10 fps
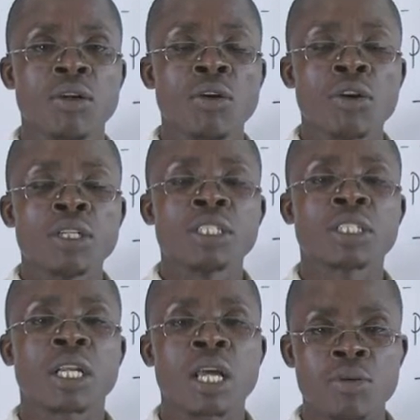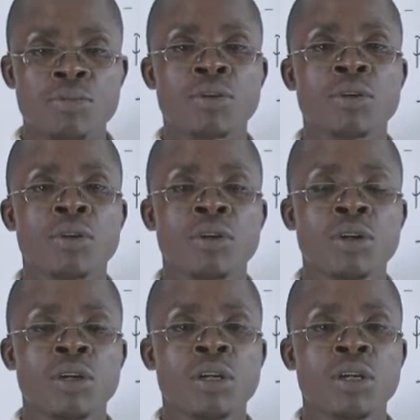or describe
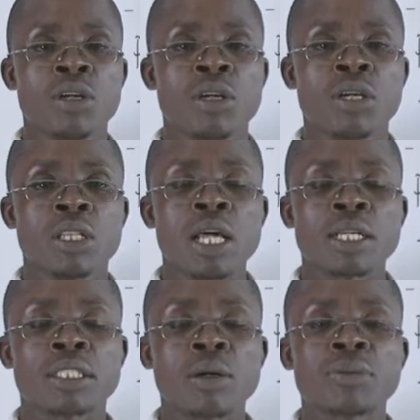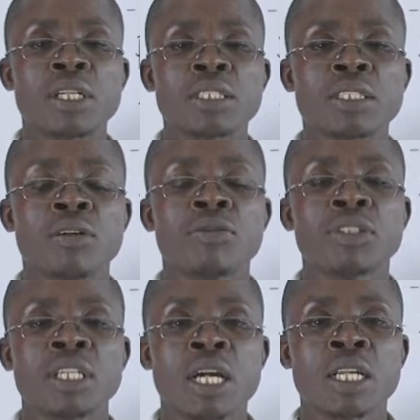that substance
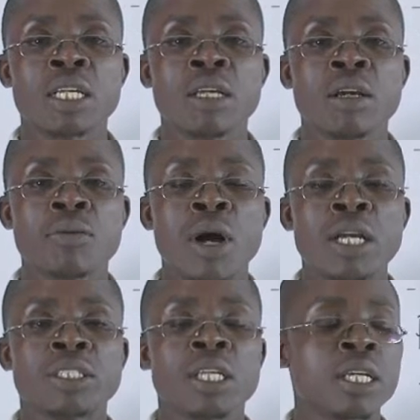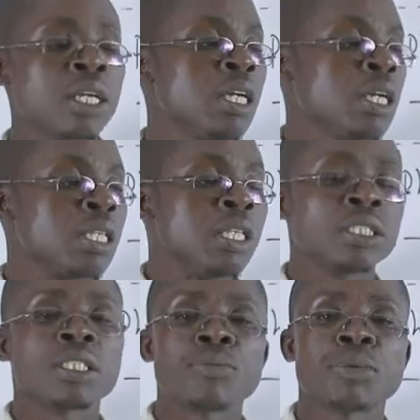physically by saying
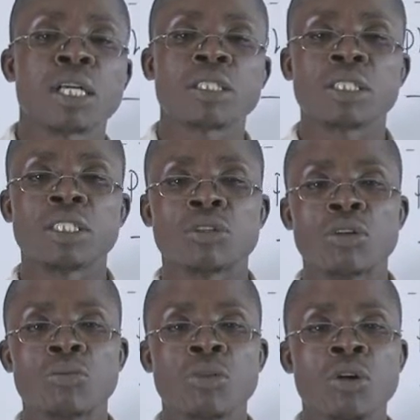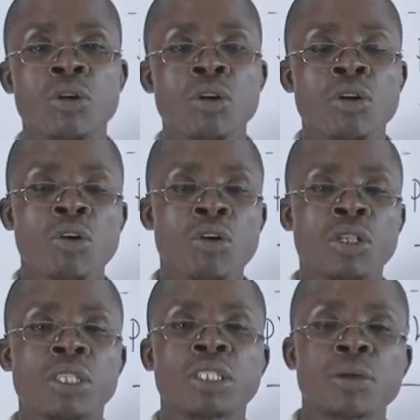this substance is soluble or
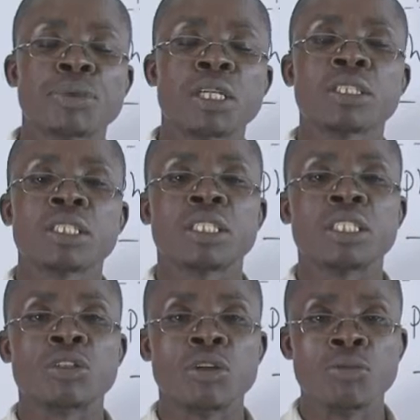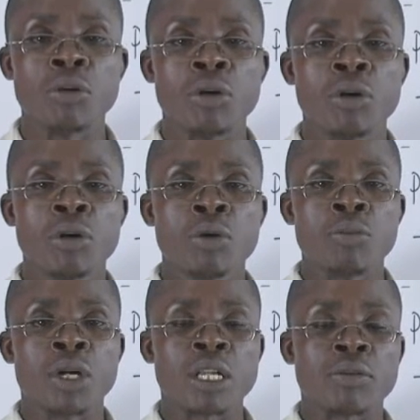this substance is insoluble.
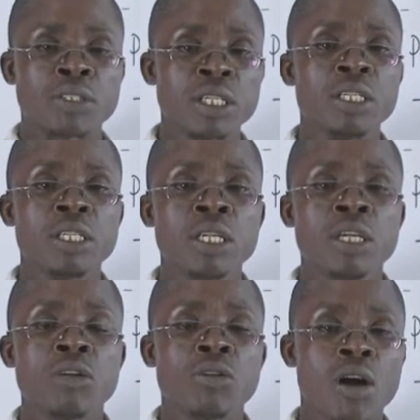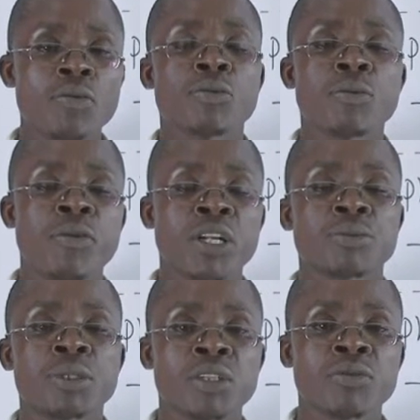But I've said you have to be very
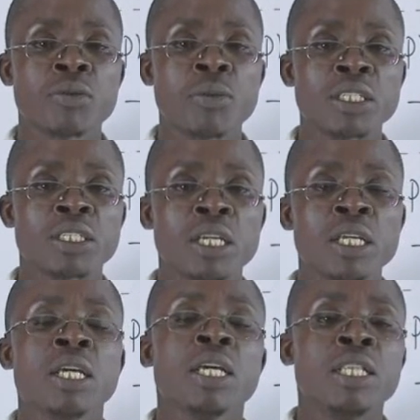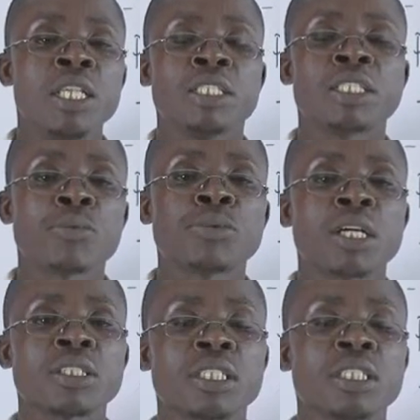specific by saying this
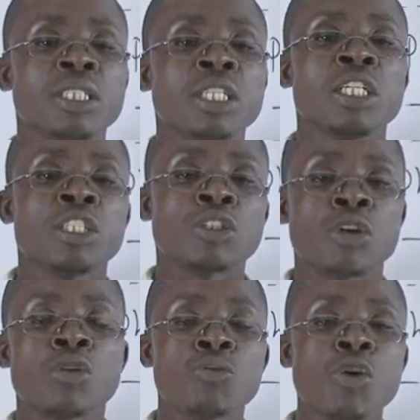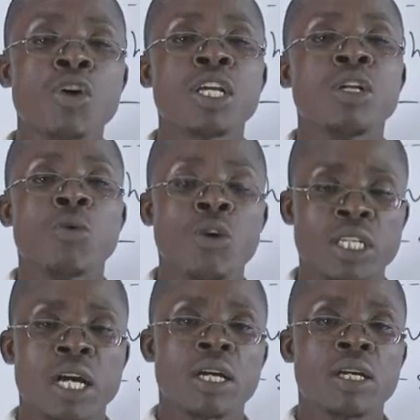substance is soluble in
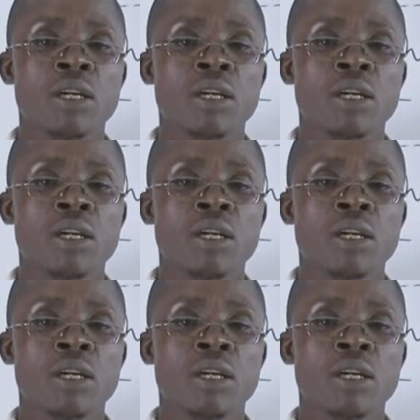water